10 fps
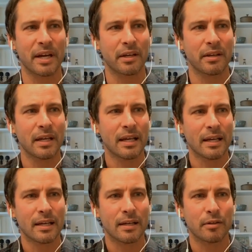back
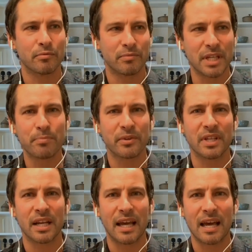deeper
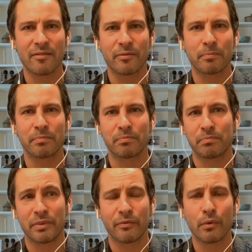than I have
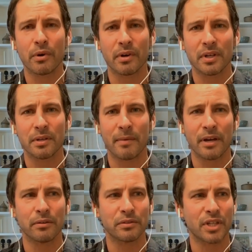before into
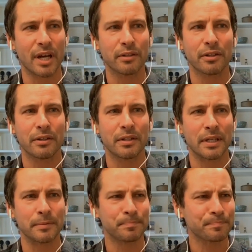my own childhood
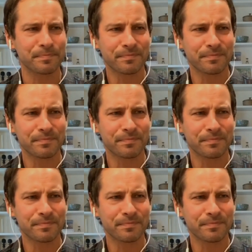and